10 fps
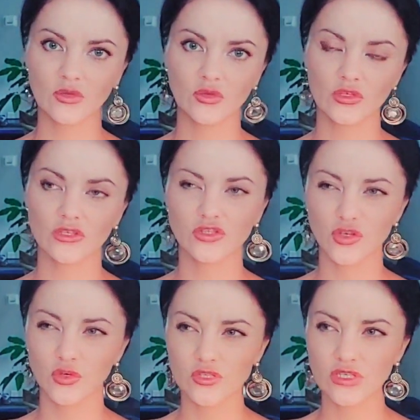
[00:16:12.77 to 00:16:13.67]
who
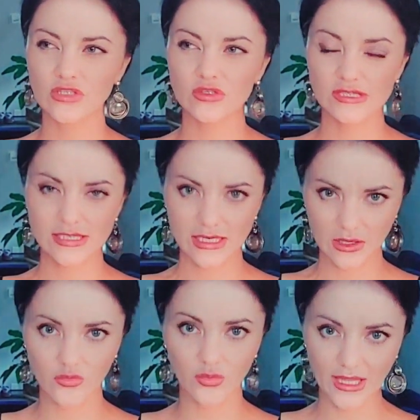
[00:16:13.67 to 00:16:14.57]
chosen to stay
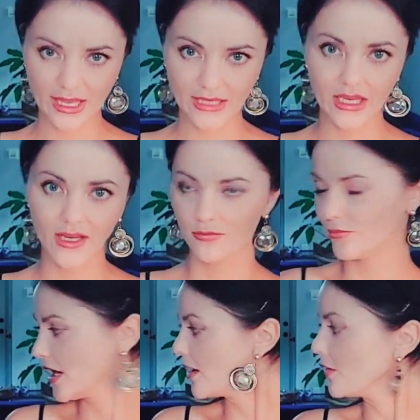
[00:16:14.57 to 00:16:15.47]
on planet,
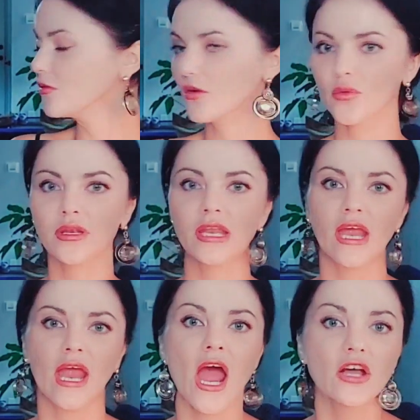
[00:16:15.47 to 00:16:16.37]
meow, Herman,
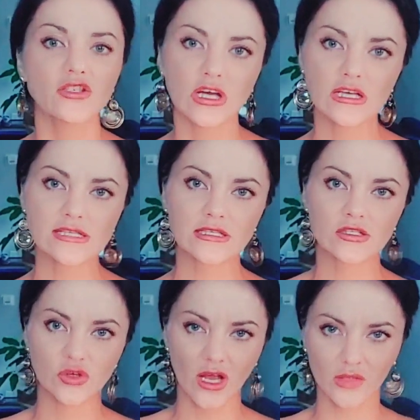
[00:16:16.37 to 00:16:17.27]
just
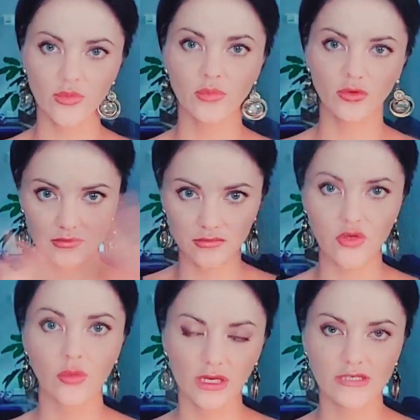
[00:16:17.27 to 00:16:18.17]
to help
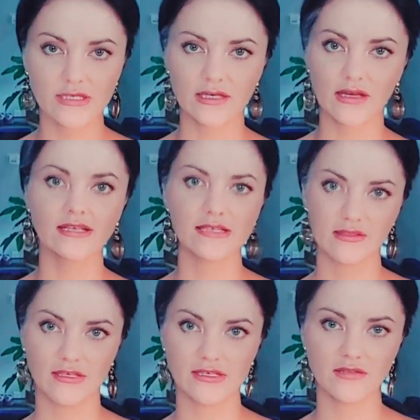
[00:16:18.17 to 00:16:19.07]
humanity. I see
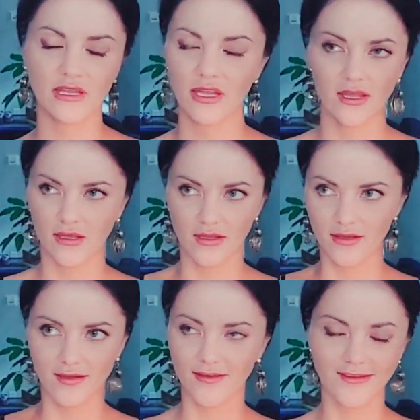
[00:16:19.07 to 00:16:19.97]
this, that
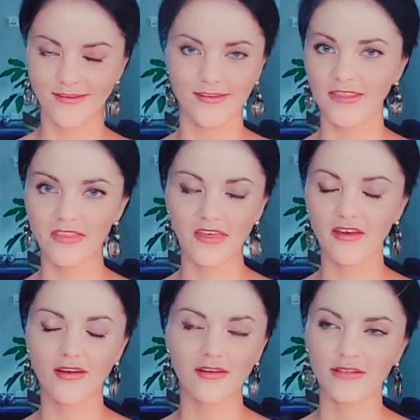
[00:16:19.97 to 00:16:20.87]
the
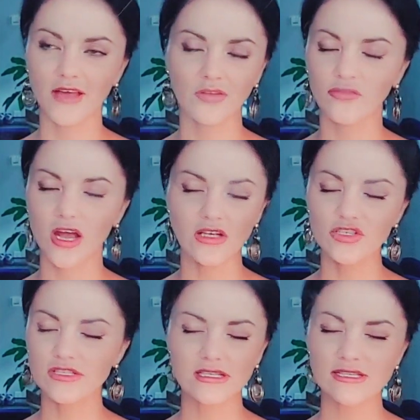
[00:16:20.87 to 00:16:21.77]
level of
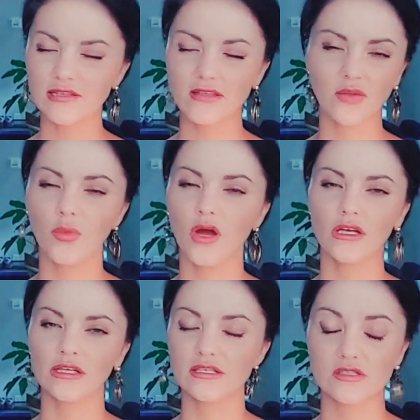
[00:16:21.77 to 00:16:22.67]
consciousness in that
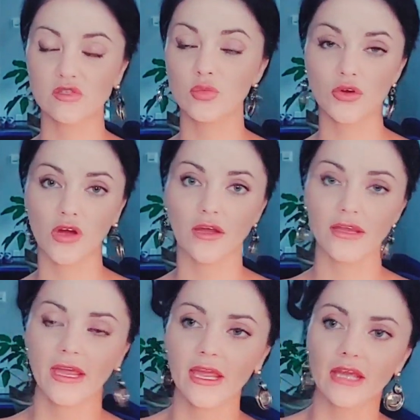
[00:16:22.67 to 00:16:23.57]
body is super
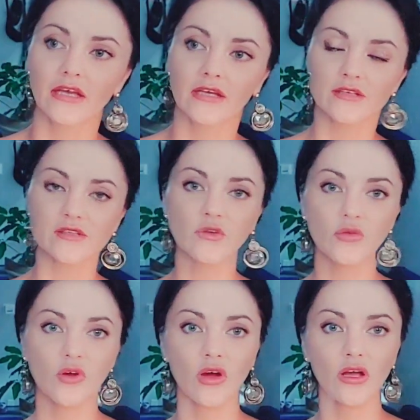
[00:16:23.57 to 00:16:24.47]
high. So
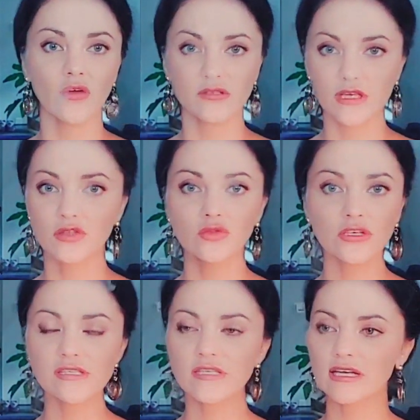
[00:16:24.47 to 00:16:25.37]
uh,
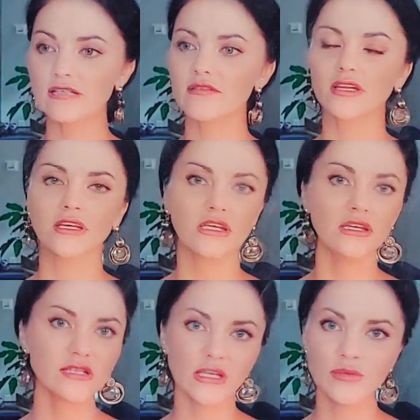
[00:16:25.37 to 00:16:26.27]
Sadhguru says that
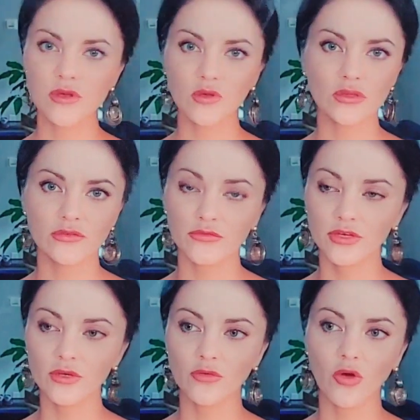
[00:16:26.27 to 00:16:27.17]
he sleeps only
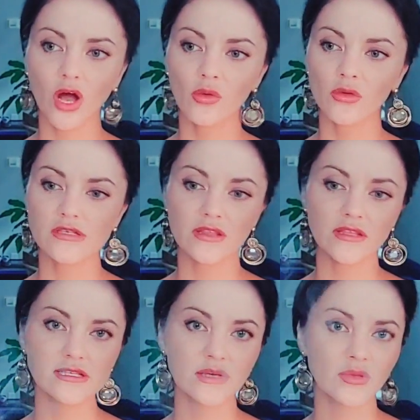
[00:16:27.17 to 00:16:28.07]
three or four hours and
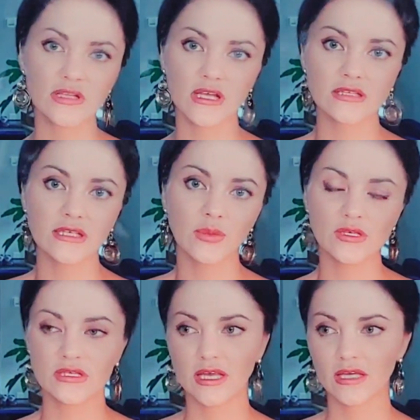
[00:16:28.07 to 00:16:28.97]
the sleep is not deep.
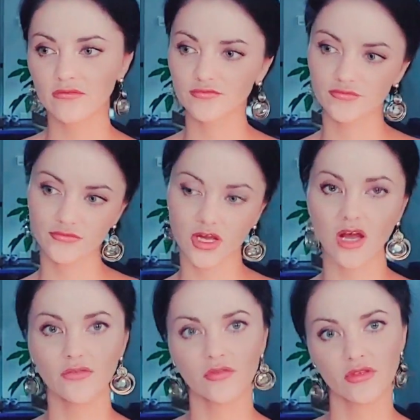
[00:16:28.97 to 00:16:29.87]
It's like um,
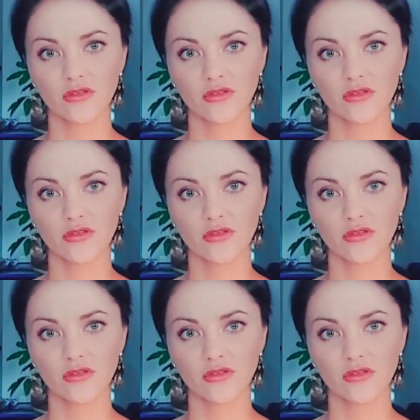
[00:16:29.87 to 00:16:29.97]
half